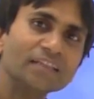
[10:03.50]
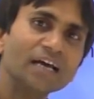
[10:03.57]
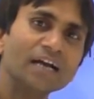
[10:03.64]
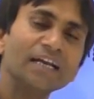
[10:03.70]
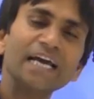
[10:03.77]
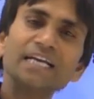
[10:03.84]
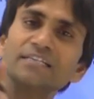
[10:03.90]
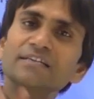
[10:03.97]
the
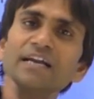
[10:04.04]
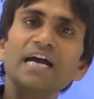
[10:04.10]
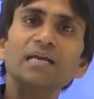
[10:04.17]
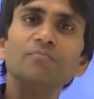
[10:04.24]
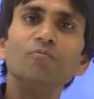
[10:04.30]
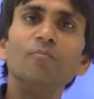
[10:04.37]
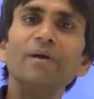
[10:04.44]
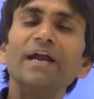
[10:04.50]
Naxalite
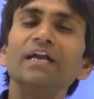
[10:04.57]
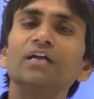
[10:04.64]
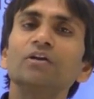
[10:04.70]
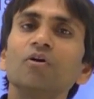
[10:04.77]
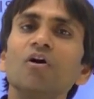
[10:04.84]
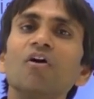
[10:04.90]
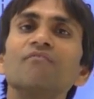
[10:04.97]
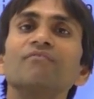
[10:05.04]
movement
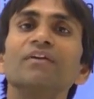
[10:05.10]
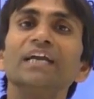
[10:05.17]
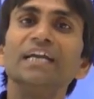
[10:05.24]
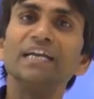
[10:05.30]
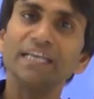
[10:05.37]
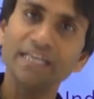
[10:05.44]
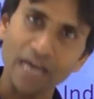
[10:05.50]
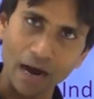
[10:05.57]
of
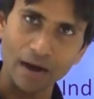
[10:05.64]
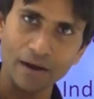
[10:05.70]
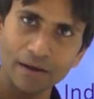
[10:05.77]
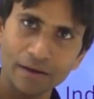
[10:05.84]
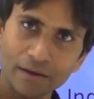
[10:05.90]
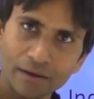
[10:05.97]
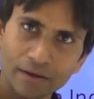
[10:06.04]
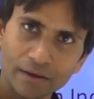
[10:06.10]
India,
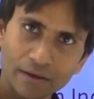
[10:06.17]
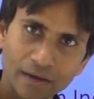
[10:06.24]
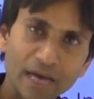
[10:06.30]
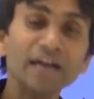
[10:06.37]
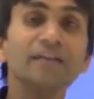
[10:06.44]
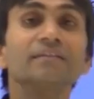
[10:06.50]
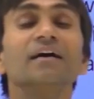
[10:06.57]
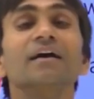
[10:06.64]

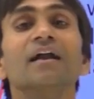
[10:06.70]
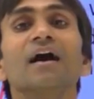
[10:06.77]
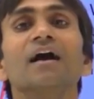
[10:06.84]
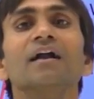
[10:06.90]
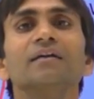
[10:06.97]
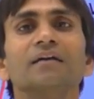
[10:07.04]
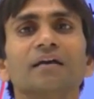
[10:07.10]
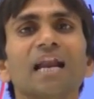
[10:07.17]
and there
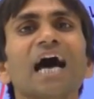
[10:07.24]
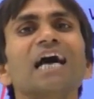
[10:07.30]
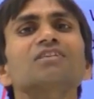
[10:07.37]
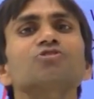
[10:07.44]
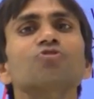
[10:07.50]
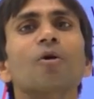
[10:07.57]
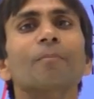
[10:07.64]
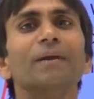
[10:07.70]
are
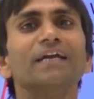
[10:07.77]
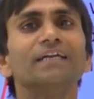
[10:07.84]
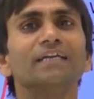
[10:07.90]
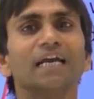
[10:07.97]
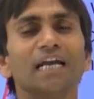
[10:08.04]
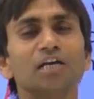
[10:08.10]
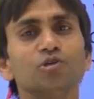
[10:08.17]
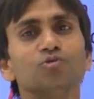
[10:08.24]
class of
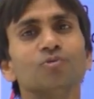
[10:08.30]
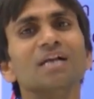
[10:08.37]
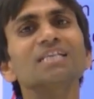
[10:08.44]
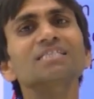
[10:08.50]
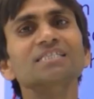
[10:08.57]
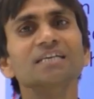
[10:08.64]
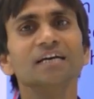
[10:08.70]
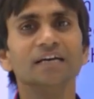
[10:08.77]

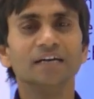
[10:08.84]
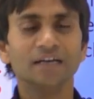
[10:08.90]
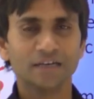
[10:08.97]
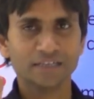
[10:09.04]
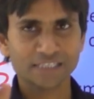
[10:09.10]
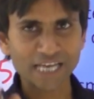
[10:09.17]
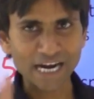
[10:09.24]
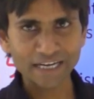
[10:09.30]
intellectuals
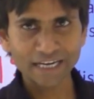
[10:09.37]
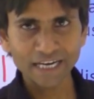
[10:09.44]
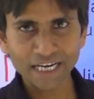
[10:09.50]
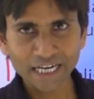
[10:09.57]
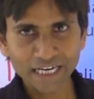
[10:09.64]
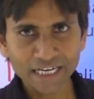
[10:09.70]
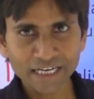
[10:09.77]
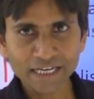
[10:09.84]
residing
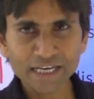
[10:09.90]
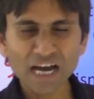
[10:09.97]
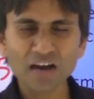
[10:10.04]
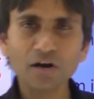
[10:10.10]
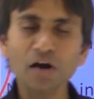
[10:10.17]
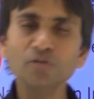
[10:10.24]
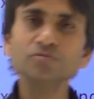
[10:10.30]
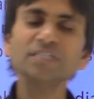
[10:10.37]
in India
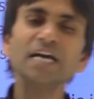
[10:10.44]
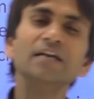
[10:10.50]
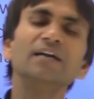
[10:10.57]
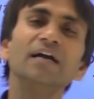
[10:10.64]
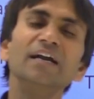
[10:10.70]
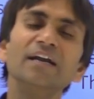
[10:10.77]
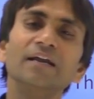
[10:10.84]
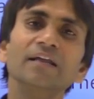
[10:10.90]
or outside
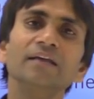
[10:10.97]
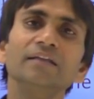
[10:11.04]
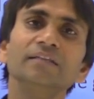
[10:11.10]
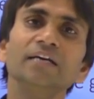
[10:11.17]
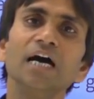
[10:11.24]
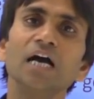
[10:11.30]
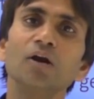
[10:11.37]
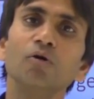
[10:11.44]
country.
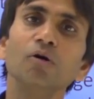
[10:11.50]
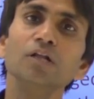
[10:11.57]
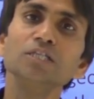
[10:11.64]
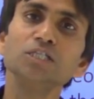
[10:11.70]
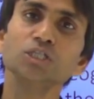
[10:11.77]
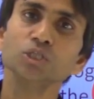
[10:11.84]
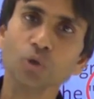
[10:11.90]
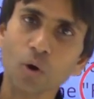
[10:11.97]
They are
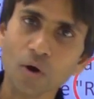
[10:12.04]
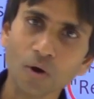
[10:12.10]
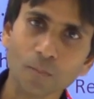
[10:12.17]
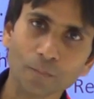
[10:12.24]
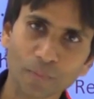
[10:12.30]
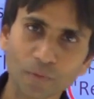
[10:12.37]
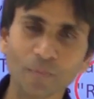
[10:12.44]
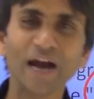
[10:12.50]
also
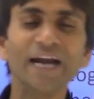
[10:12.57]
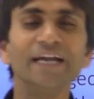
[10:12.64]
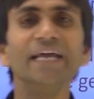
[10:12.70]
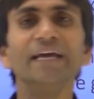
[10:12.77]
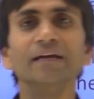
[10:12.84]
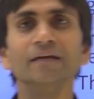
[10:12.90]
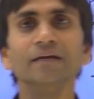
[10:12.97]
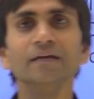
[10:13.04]
providing